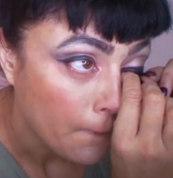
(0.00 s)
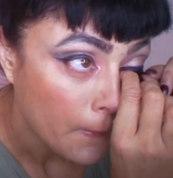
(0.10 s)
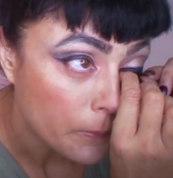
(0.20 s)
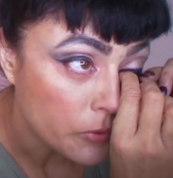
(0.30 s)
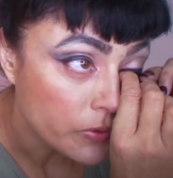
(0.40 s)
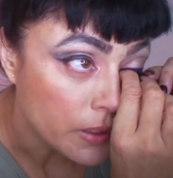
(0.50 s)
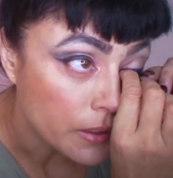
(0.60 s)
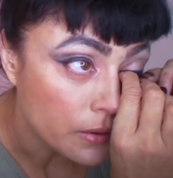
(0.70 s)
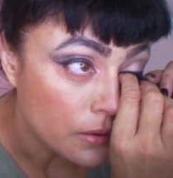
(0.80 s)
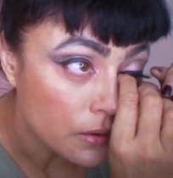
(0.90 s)
Move it
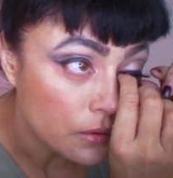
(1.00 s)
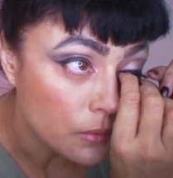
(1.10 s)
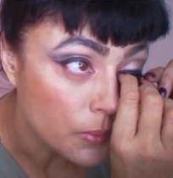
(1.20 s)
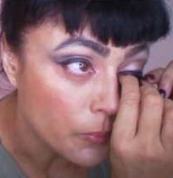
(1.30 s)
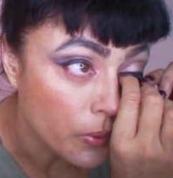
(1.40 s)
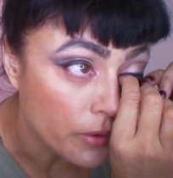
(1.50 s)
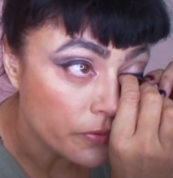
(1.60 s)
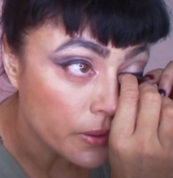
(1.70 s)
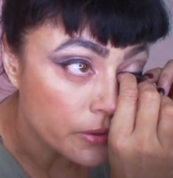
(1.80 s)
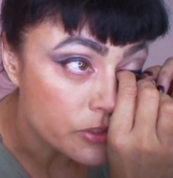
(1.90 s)
in a little bit more. I
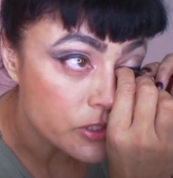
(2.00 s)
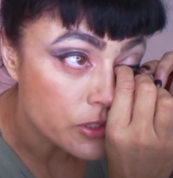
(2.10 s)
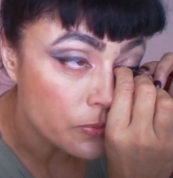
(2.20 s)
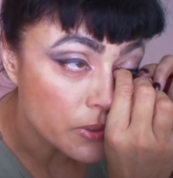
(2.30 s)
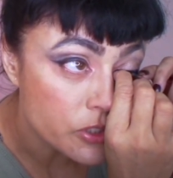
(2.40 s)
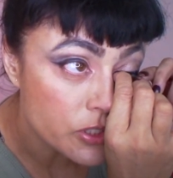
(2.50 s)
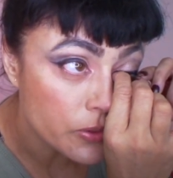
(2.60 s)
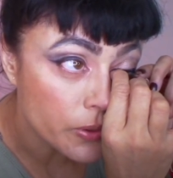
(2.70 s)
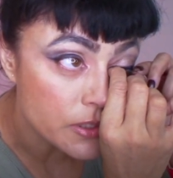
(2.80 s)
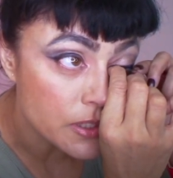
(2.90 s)
feel like it's too much
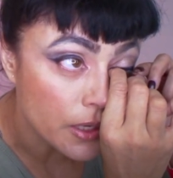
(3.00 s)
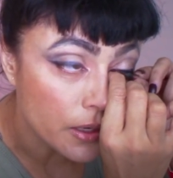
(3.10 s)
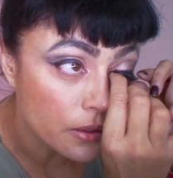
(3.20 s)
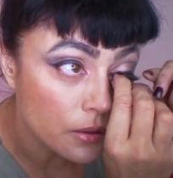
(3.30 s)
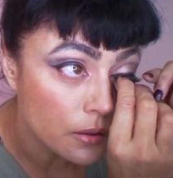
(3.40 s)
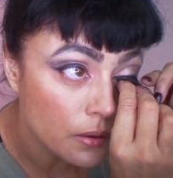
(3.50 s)
towards the end.